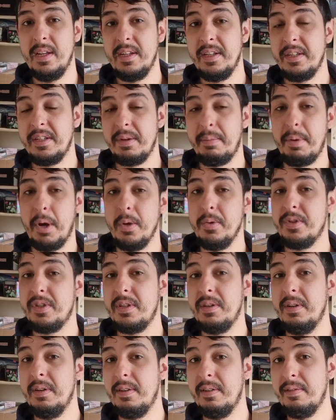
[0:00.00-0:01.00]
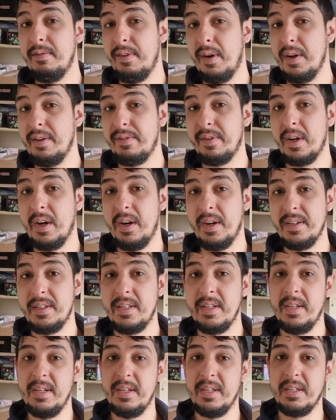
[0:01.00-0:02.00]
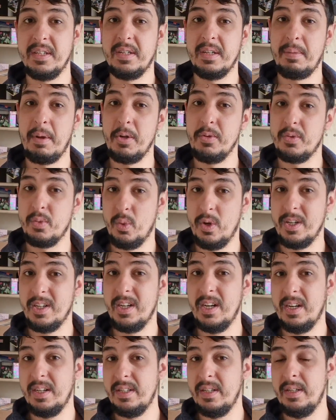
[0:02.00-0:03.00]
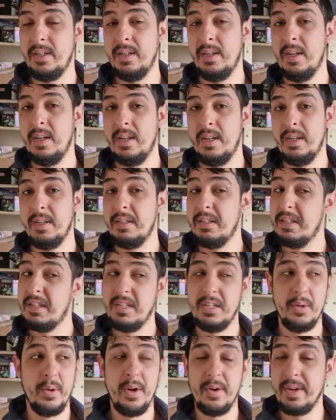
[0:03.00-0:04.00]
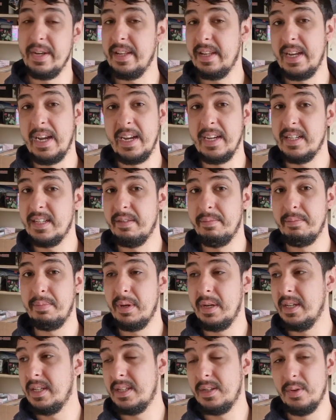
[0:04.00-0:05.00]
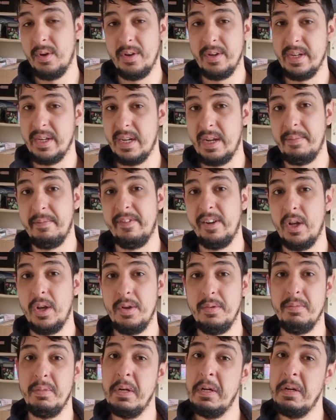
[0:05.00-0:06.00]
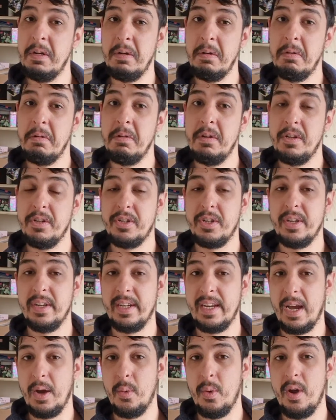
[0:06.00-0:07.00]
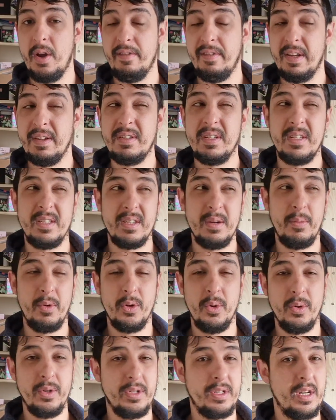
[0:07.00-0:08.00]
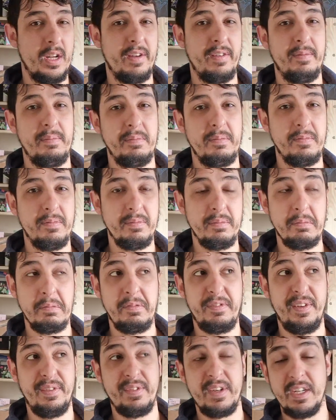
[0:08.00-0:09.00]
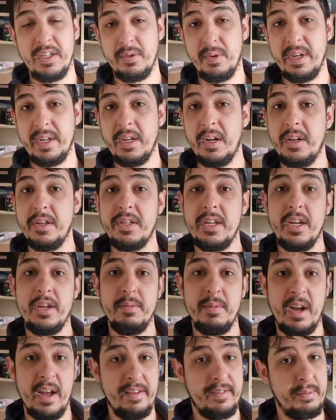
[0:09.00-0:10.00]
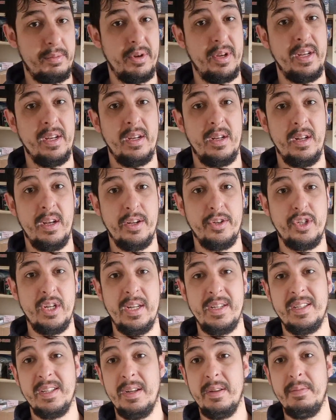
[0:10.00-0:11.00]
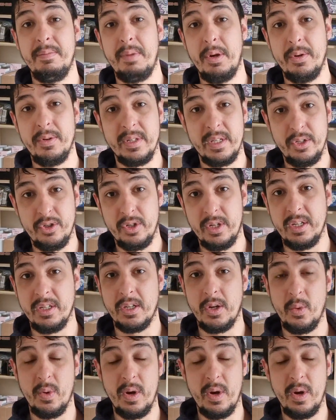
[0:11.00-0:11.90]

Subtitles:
to post 5 cards than it does to post 1 card. Still only the 87p, still only an envelope, so you can get away with it. If someone orders like 15, 20 cards, yeah, you might have to put it in a large letter, postage does go